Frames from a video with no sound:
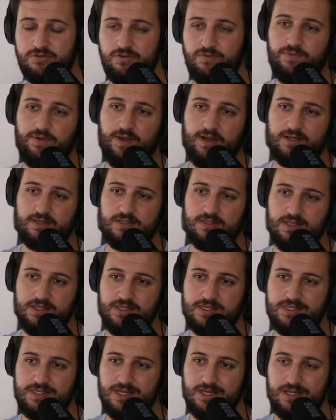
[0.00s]
fact,
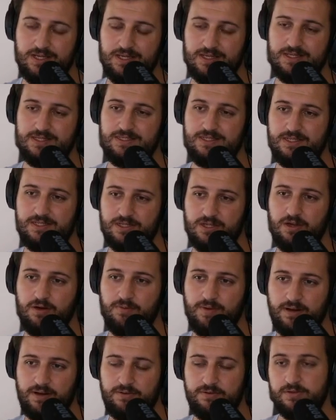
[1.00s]
this set here sits at
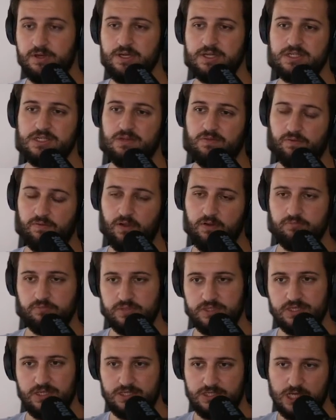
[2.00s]
around
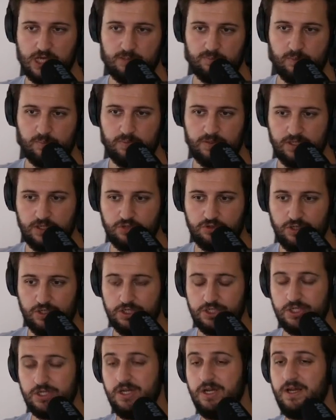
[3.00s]
95% armor
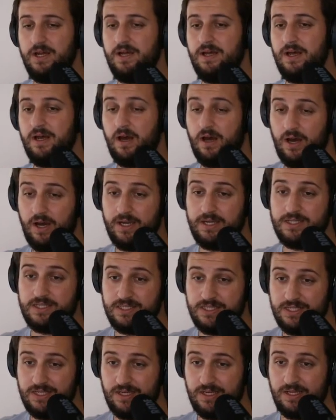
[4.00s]
penetration.
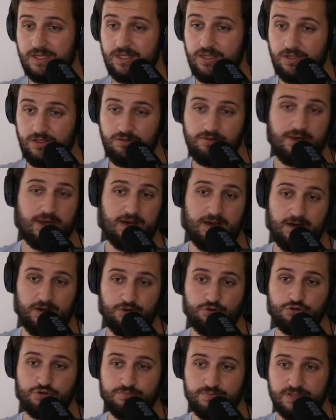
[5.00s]
Ideally, you get
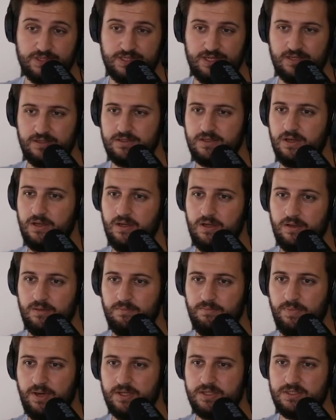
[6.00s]
100%,
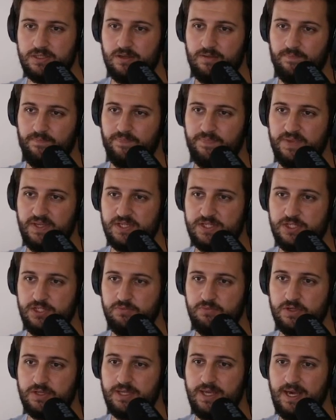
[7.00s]
but this you
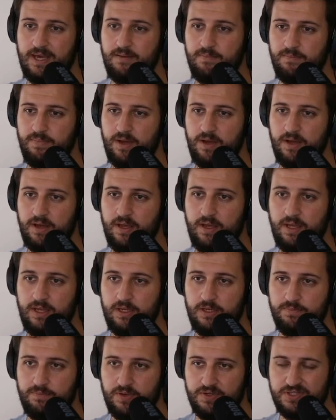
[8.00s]
would get
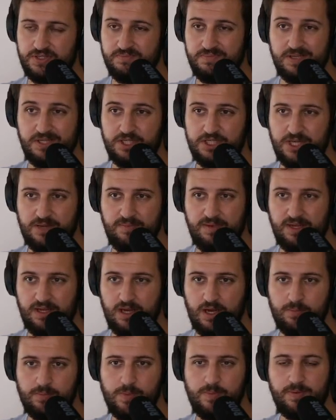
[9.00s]
by possibly gemming
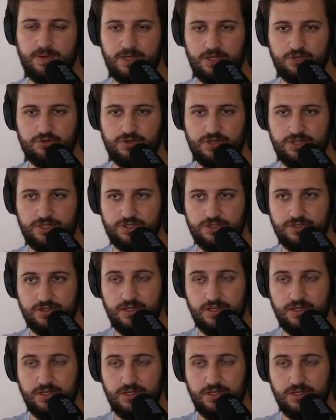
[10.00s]
armor penetration